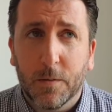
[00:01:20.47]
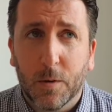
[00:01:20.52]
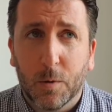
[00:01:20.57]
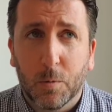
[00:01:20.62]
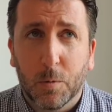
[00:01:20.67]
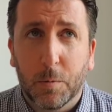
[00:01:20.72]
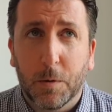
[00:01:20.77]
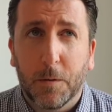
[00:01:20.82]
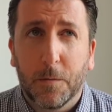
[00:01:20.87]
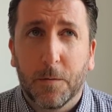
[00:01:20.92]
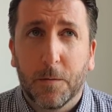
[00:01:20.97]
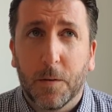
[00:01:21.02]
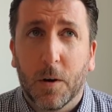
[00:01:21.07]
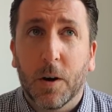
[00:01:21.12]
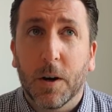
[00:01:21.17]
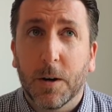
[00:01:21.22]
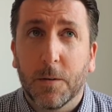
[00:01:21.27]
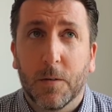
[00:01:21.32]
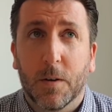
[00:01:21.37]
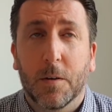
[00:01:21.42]
It would be
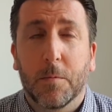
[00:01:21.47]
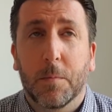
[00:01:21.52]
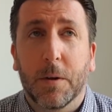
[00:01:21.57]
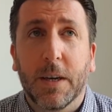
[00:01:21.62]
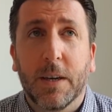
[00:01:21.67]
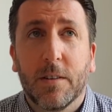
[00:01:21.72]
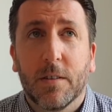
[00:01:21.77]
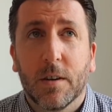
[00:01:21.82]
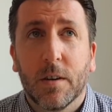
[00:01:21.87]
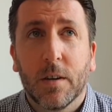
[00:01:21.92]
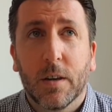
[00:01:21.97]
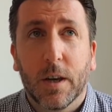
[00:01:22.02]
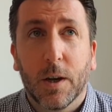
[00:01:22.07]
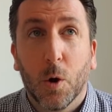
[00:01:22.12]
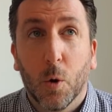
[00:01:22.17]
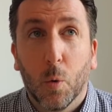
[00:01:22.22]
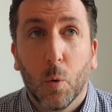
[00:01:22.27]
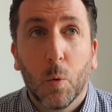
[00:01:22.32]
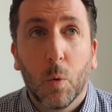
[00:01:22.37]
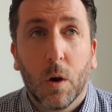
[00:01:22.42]
5 unbeaten in
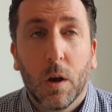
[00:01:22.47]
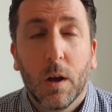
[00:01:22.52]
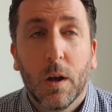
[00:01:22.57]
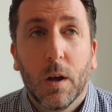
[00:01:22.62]
all.